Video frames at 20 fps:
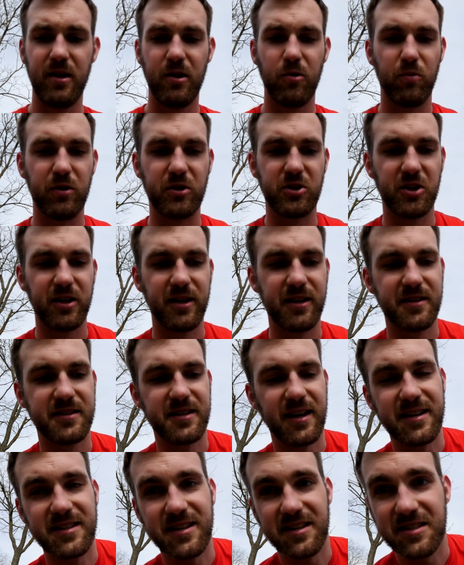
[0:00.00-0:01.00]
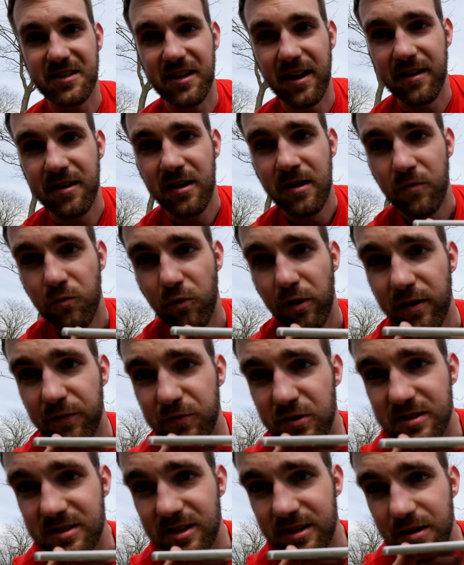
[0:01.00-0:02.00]
which is, as I said, one of
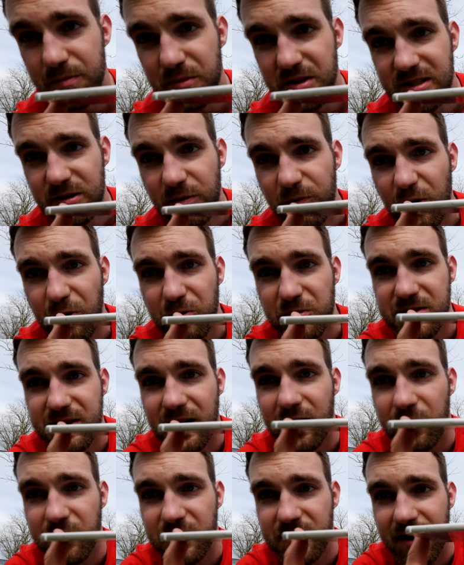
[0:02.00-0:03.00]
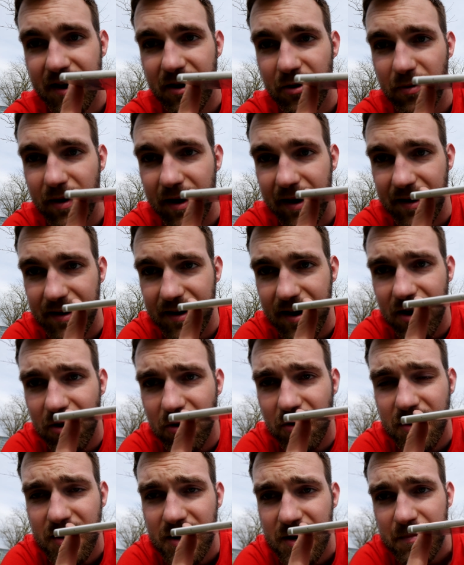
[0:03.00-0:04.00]
the slimmest phones out there right
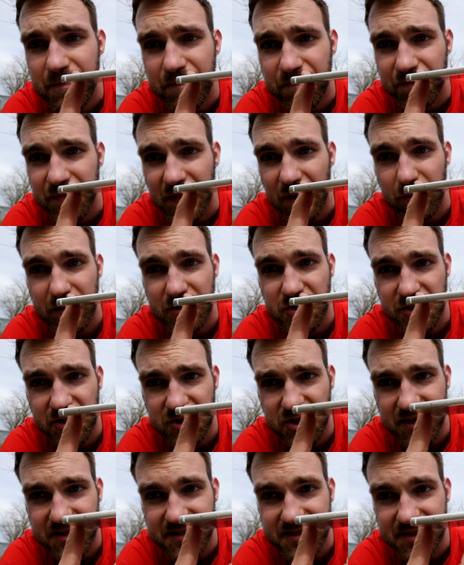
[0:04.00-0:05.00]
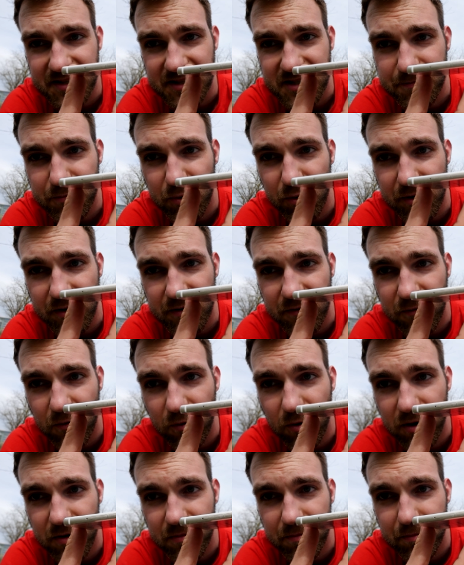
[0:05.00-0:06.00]
now, which is just
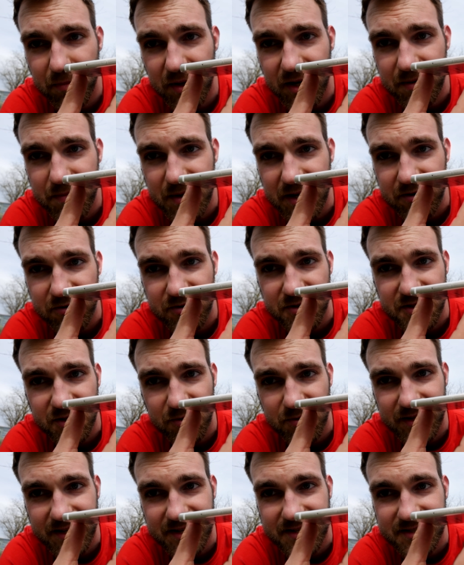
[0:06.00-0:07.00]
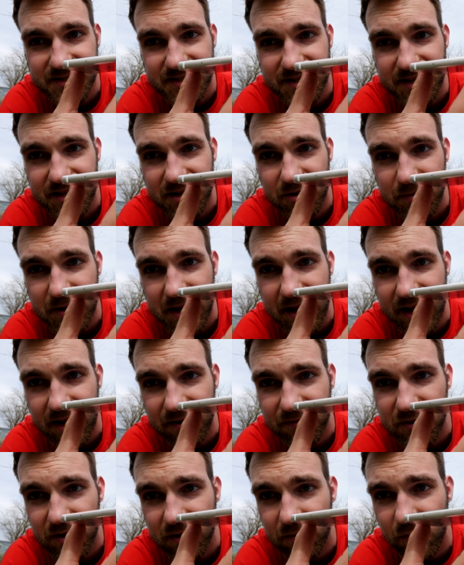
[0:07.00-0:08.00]
6.4 millimeters. So you can see here we
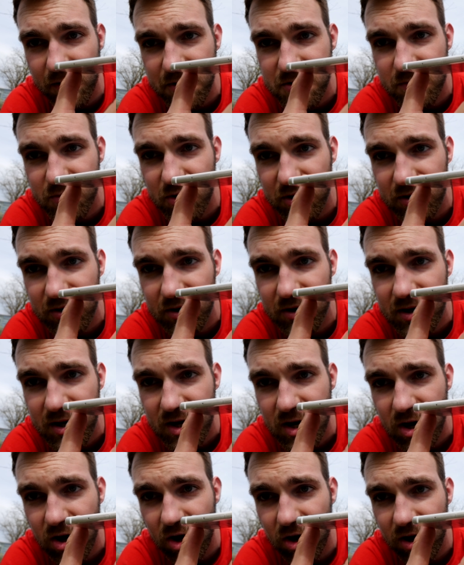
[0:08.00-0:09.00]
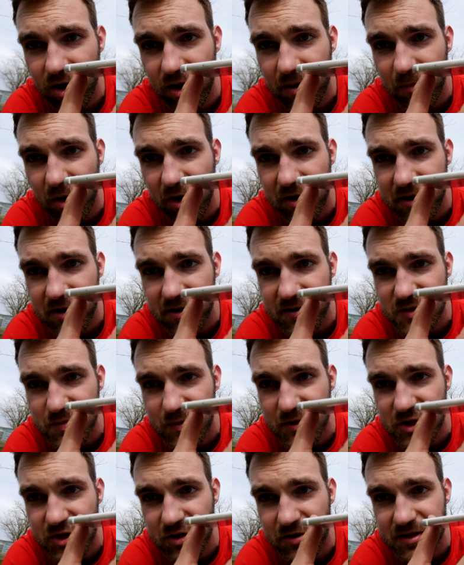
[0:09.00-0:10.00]
have the volume rocker on and off
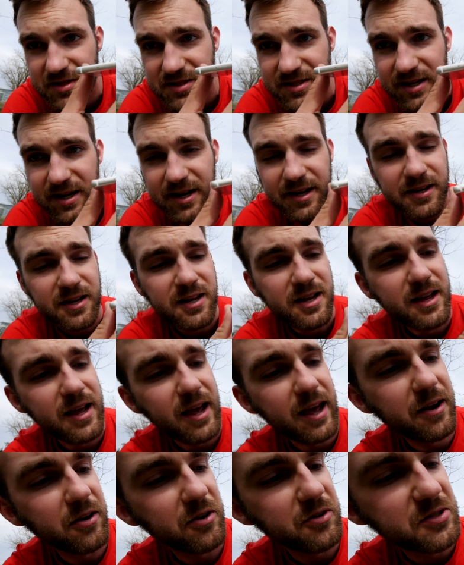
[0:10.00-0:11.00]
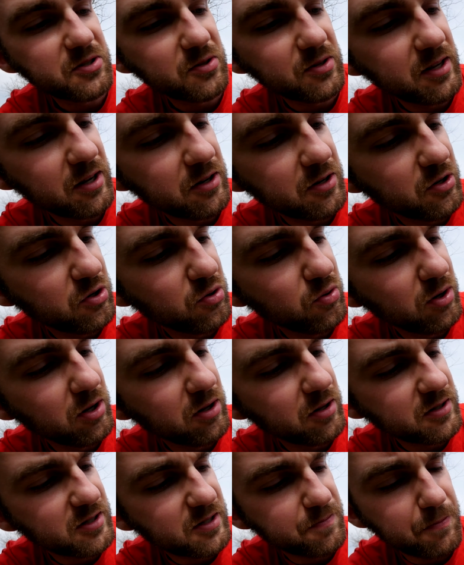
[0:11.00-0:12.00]
switch here on the side, and also here the 2
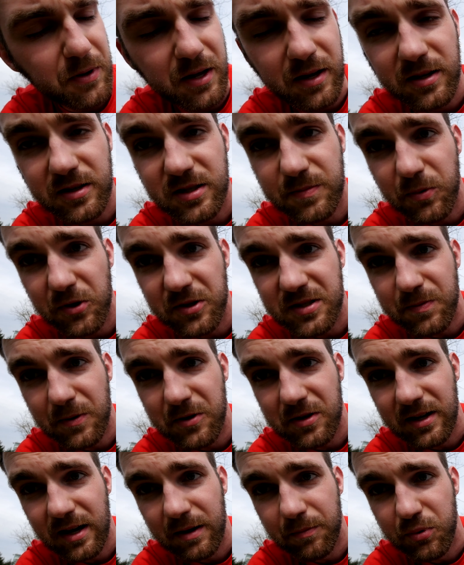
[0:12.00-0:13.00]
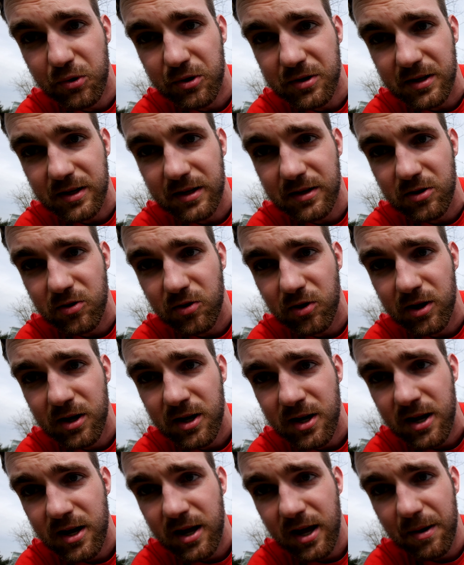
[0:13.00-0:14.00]
little spots where you can put in your
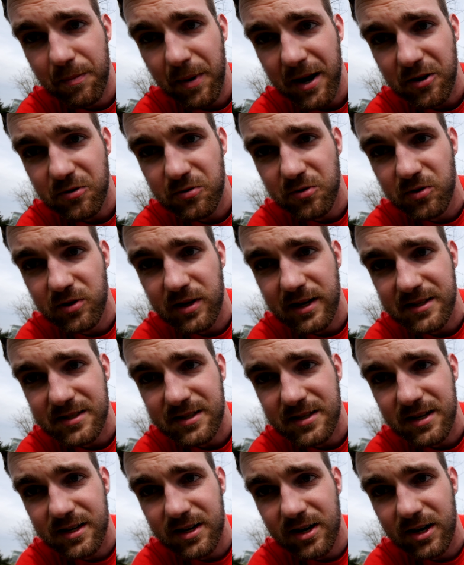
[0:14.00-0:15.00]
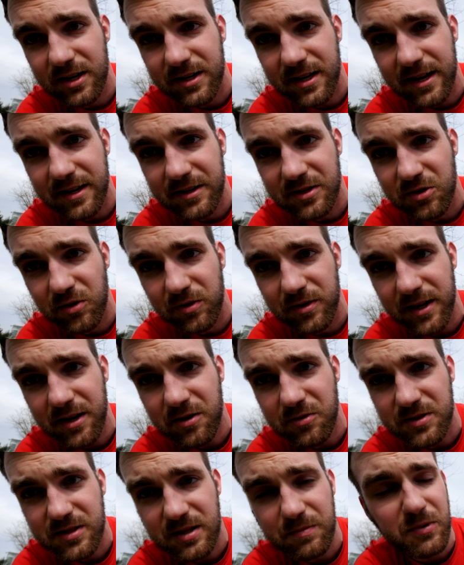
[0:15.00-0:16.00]
micro SD card and your
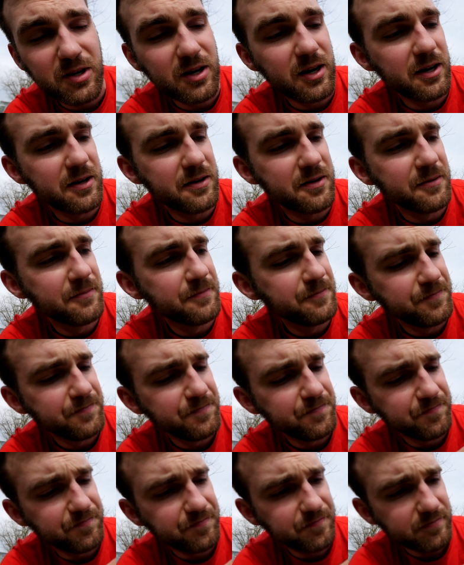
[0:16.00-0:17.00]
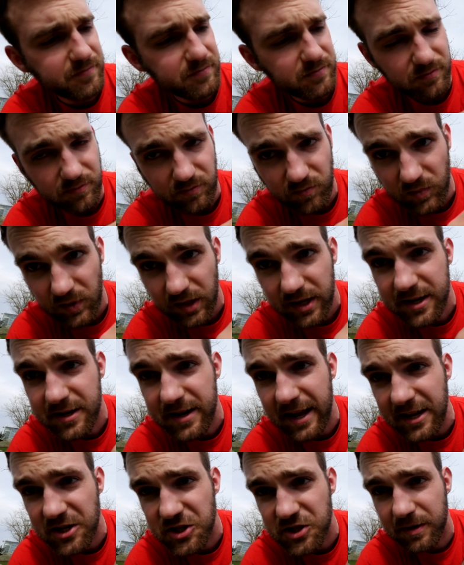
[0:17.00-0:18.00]
nano SIM card.
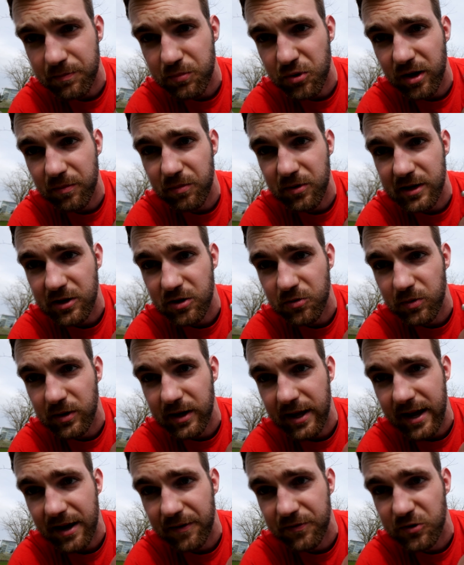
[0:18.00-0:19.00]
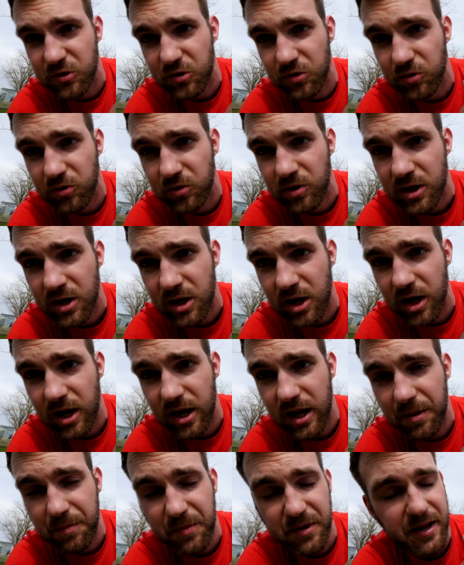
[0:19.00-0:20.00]
In Asia probably you will have 2
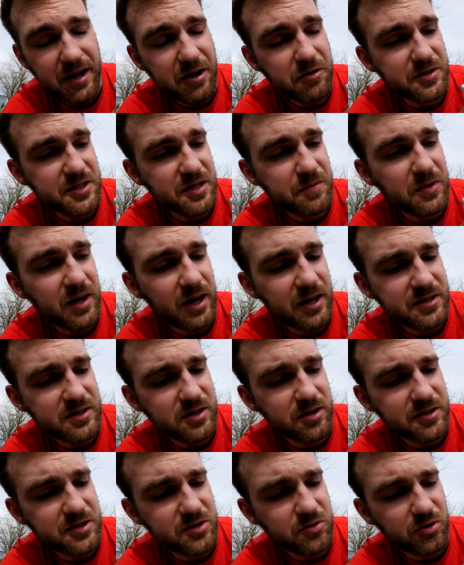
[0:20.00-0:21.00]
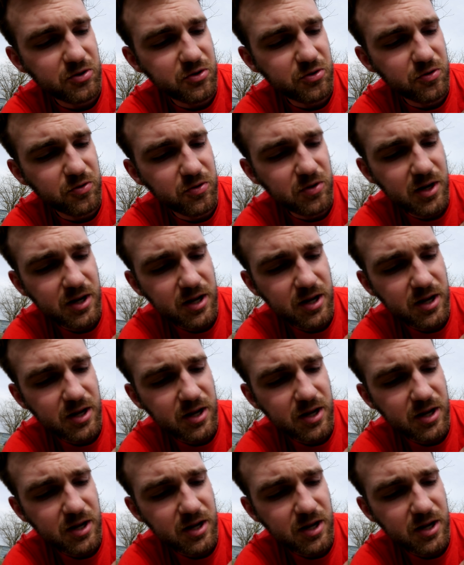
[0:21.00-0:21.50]
nano SIM card slots or 2